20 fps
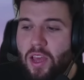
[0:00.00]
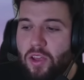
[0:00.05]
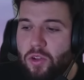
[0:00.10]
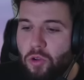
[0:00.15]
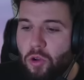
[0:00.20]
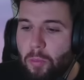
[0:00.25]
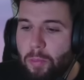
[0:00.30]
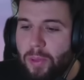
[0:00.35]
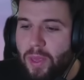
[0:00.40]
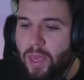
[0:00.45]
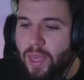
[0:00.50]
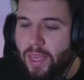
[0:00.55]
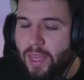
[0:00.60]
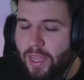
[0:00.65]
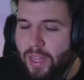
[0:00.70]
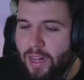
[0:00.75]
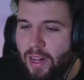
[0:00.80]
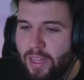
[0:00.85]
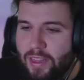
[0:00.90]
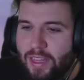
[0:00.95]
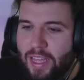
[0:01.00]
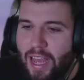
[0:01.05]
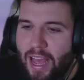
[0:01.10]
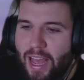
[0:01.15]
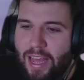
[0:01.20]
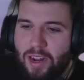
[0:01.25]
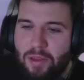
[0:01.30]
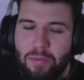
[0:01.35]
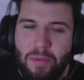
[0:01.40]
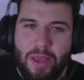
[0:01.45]
not being in like the
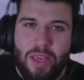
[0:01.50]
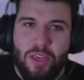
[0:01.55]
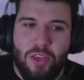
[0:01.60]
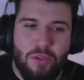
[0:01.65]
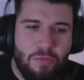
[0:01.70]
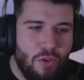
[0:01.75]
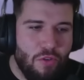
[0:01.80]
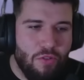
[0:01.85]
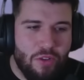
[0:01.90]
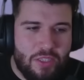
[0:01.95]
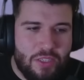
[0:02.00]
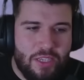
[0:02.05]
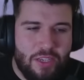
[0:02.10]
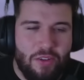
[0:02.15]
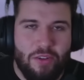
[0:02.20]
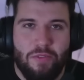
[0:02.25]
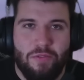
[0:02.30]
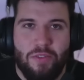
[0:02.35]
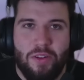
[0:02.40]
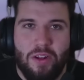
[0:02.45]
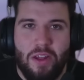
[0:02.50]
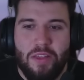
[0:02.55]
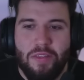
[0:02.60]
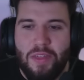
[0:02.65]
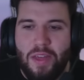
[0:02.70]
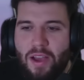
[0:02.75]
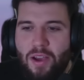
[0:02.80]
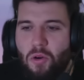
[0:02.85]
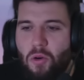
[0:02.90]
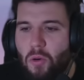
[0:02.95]
anime community or anything like
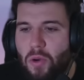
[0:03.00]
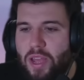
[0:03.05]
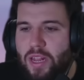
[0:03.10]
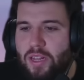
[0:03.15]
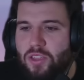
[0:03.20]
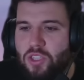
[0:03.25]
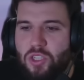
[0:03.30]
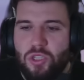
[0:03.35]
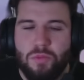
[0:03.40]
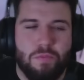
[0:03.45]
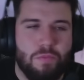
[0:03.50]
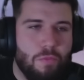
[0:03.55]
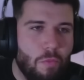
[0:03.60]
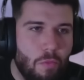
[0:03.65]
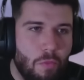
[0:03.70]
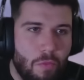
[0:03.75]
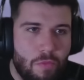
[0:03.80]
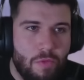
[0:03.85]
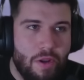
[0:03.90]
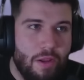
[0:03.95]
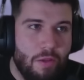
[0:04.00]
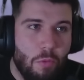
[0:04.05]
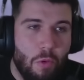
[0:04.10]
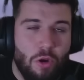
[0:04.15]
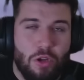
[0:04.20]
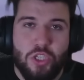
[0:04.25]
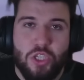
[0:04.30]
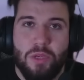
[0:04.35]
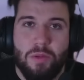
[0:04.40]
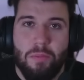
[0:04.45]
that, or into
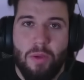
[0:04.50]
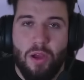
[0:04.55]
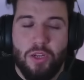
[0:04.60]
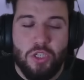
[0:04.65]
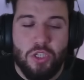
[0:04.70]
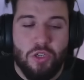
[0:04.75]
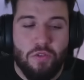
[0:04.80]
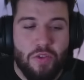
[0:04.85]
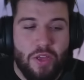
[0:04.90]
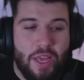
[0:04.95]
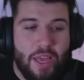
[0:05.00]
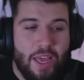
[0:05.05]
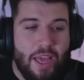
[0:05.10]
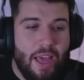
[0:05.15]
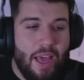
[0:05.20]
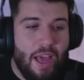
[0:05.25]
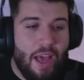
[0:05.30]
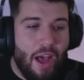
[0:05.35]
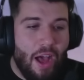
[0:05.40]
watching much of it,